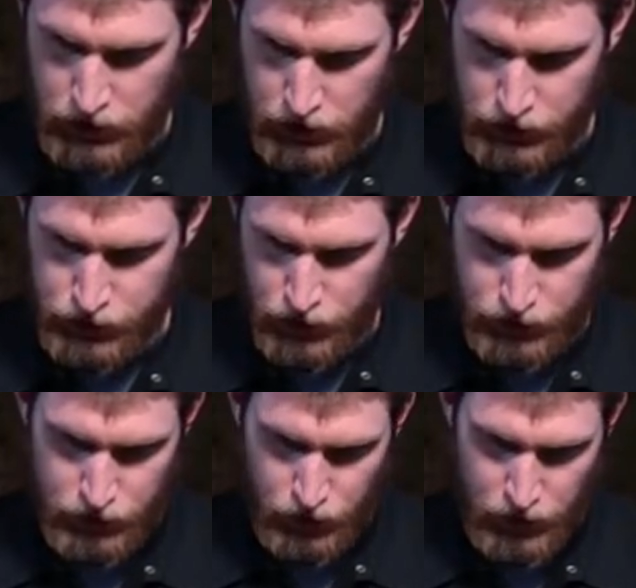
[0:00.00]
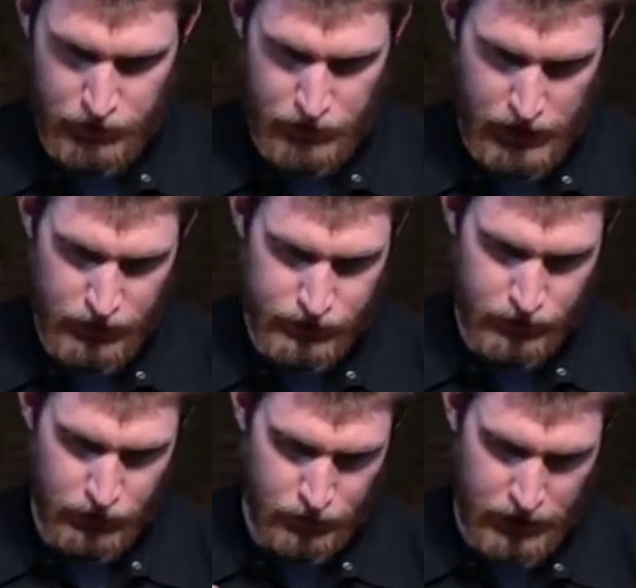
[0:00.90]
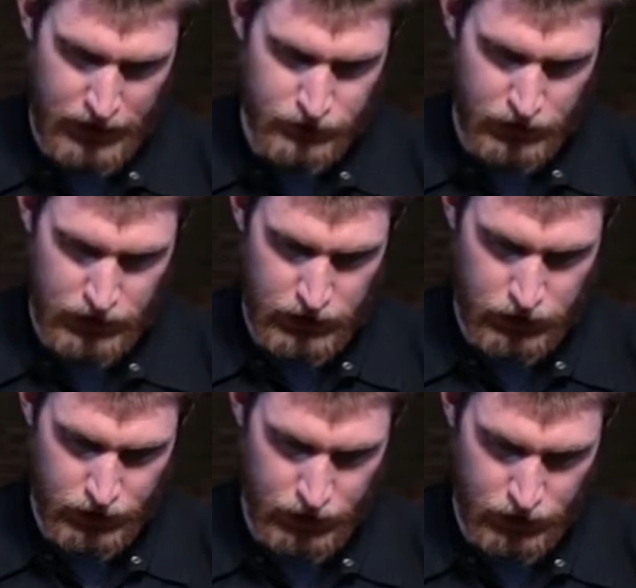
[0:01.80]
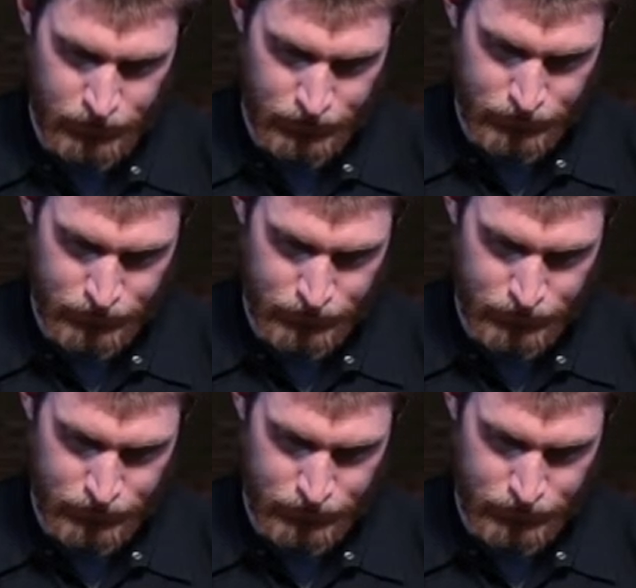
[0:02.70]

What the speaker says: I'll show you some white balance. Let me go back to my color here.